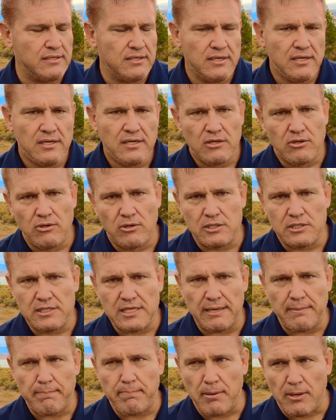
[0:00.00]
Of course,
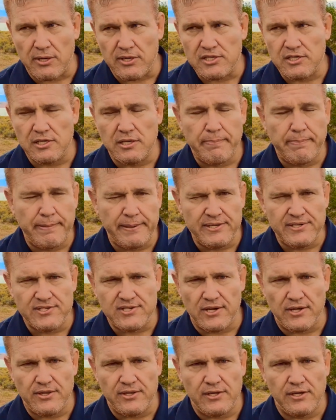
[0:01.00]
that partially depends
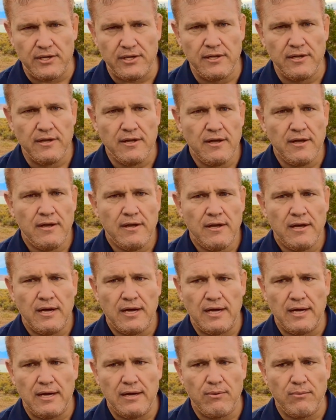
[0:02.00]
on the
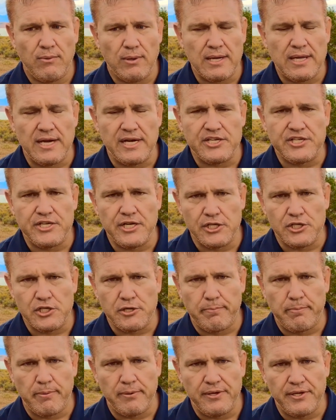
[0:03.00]
what kind of shells you're
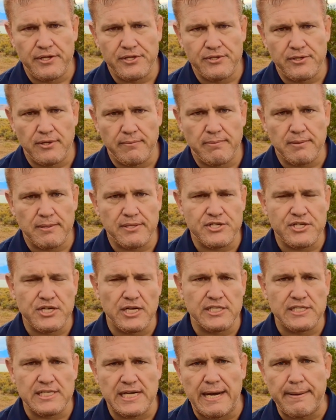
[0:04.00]
putting into it, but the
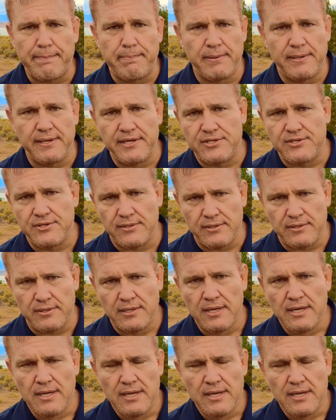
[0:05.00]
shells that I put into it,